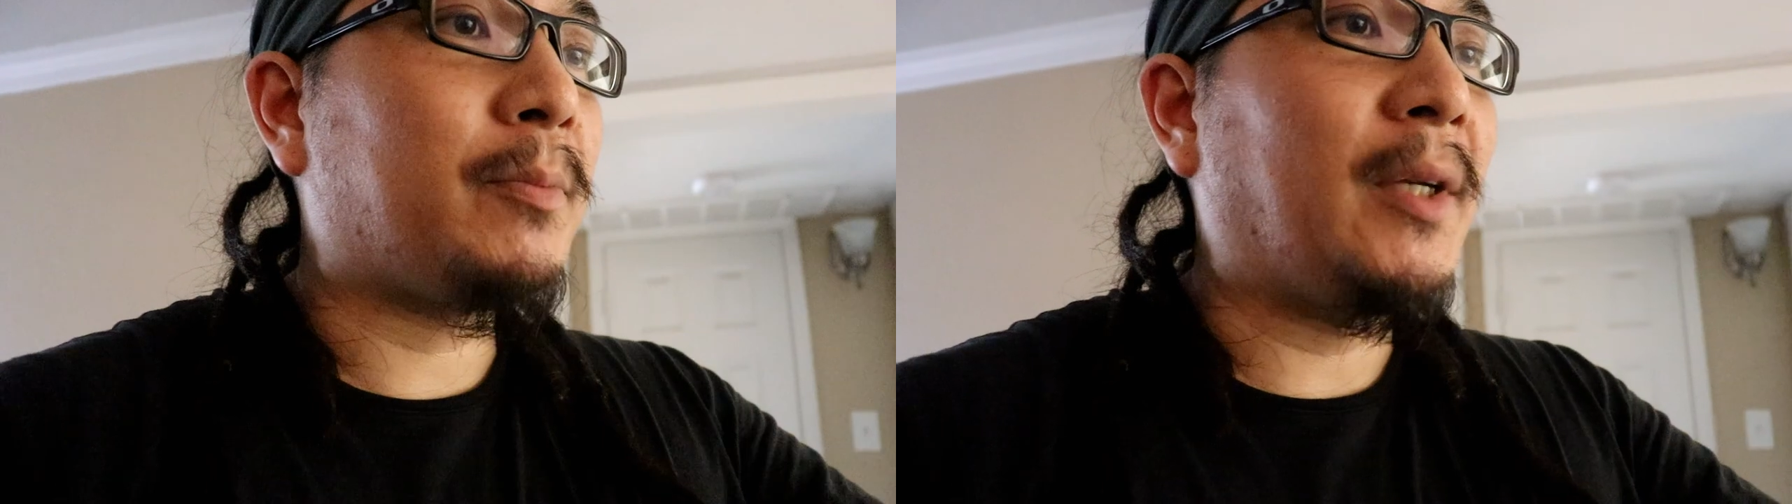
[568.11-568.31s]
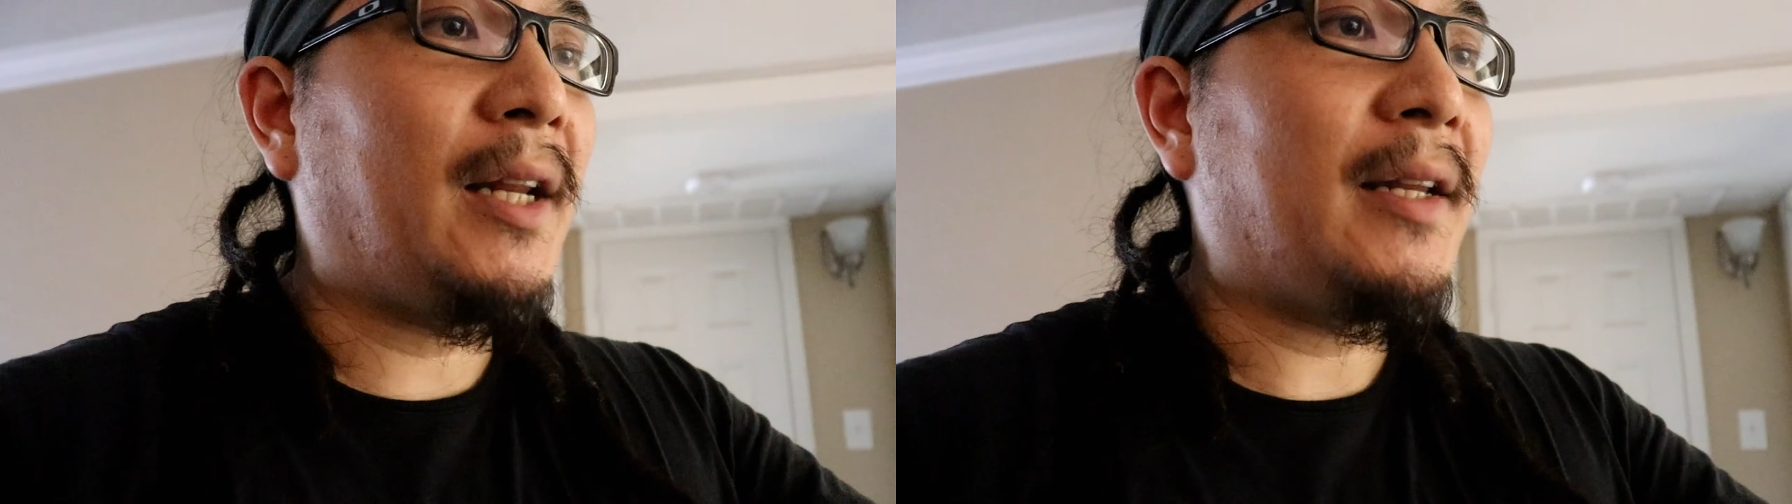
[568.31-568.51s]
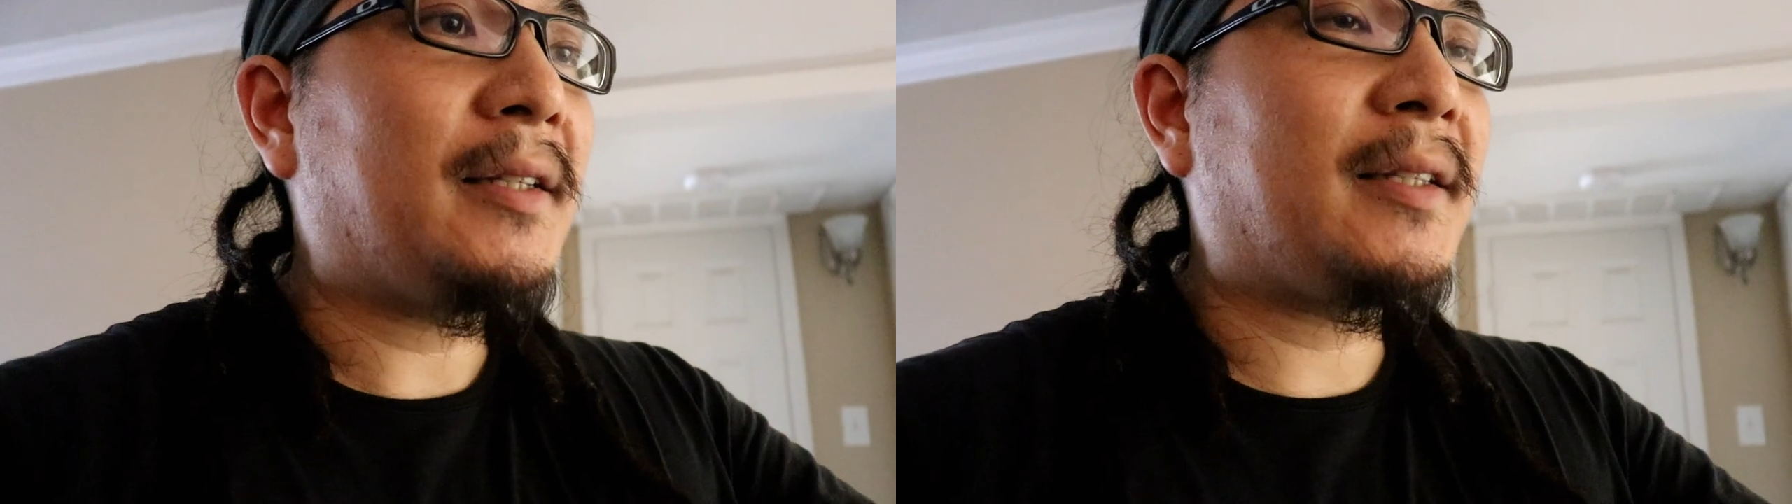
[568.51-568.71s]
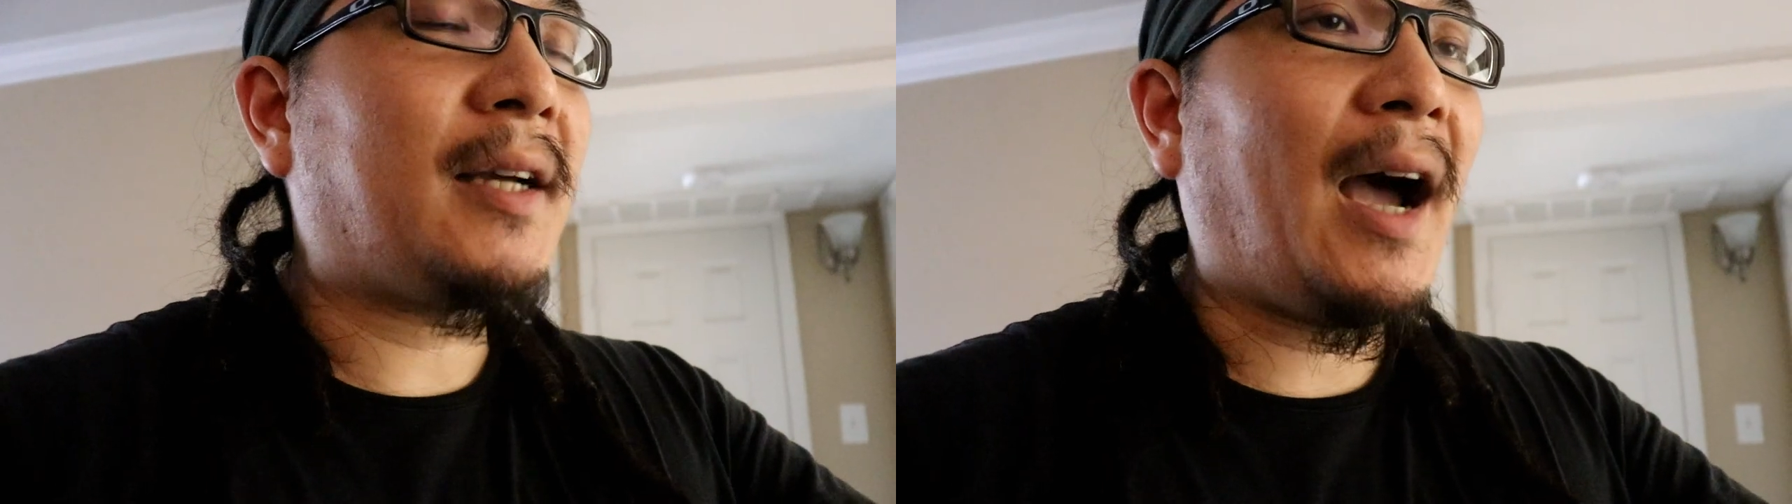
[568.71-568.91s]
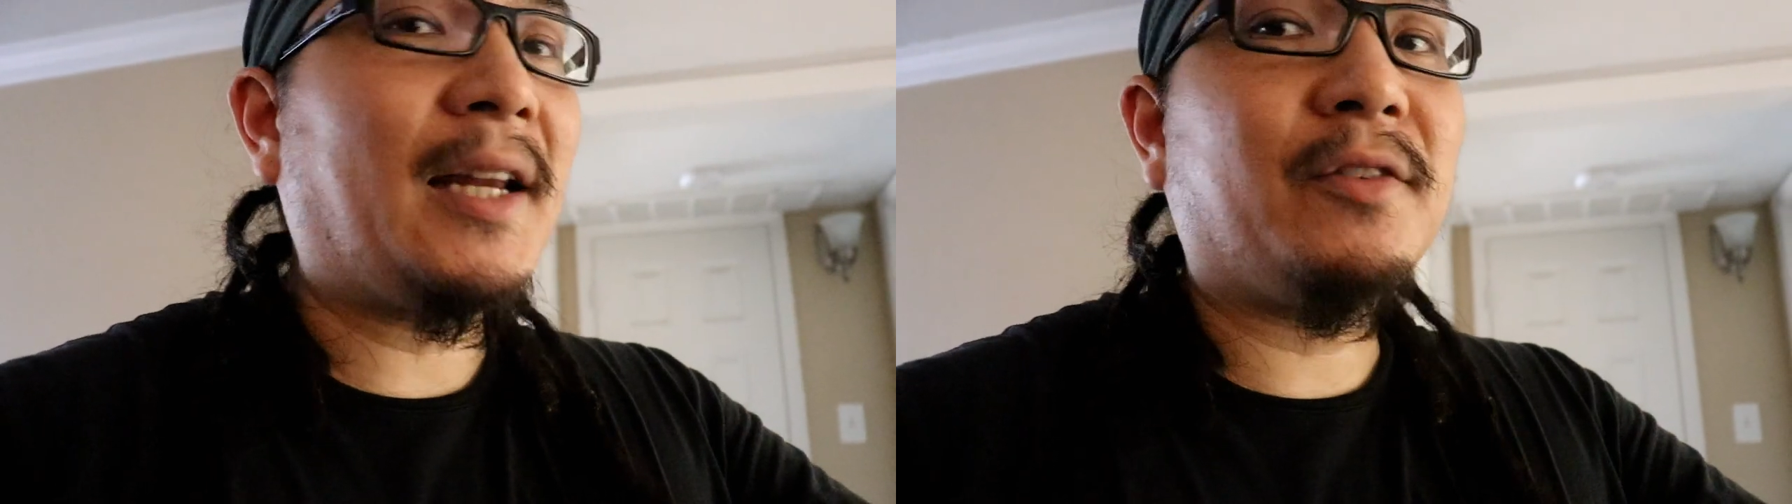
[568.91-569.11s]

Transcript: but it is kind